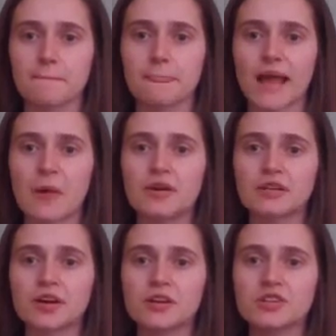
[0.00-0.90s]
I would
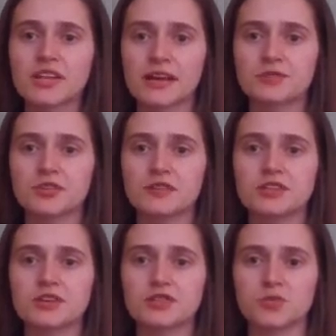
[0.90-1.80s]
encourage cancer
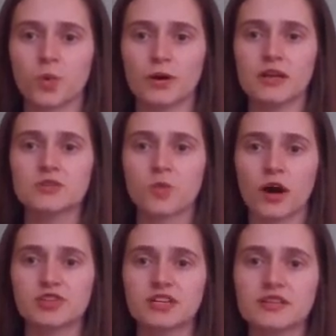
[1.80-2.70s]
research awardees
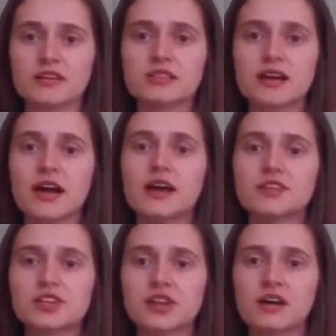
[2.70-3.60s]
watching this to
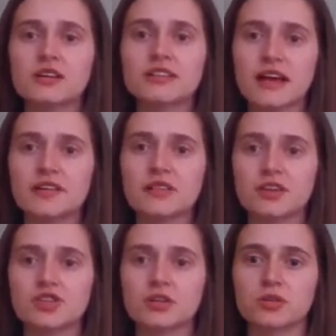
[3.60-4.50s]
start attending the
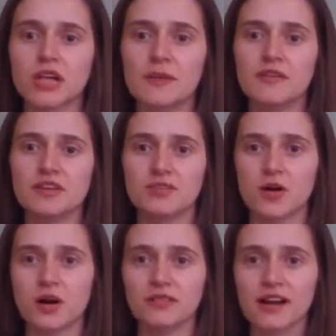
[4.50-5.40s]
journal club if you
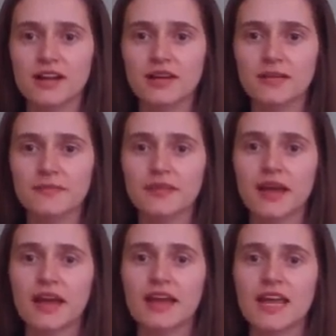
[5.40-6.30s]
don't already.
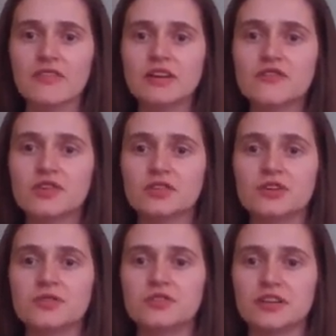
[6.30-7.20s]
Even if you're
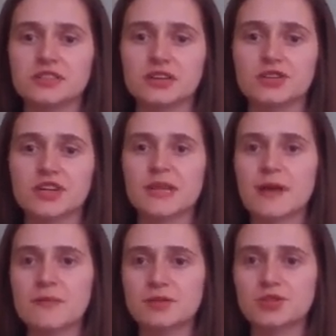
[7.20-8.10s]
new to research and the
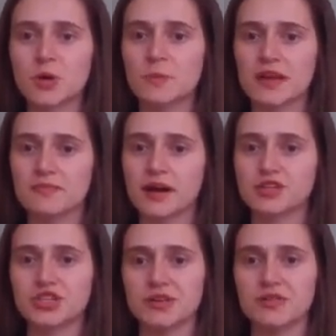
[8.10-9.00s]
papers don't mean
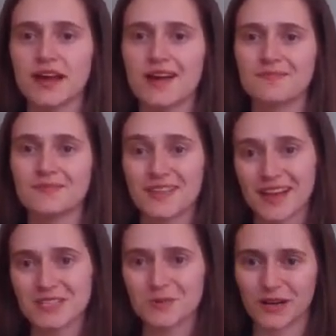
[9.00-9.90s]
much to you yet,
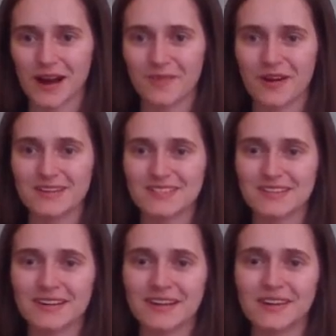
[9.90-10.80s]
that's where I was.
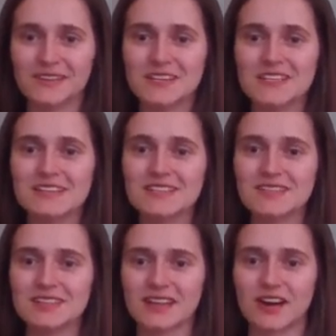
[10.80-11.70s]
Listening to the
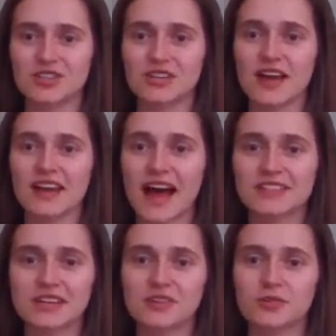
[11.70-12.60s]
discussion and
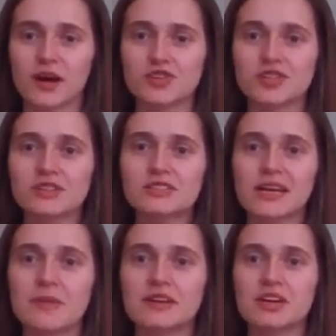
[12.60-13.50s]
asking your questions can
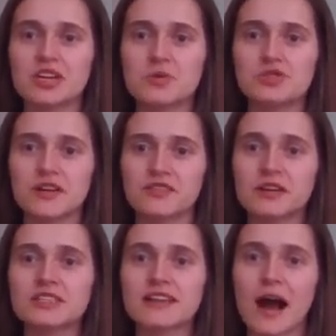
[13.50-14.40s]
make a huge
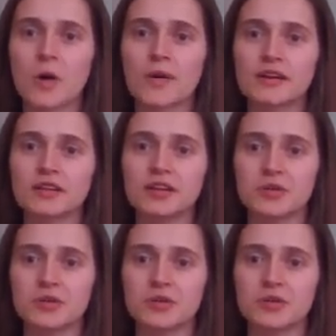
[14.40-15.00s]
difference in how quickly you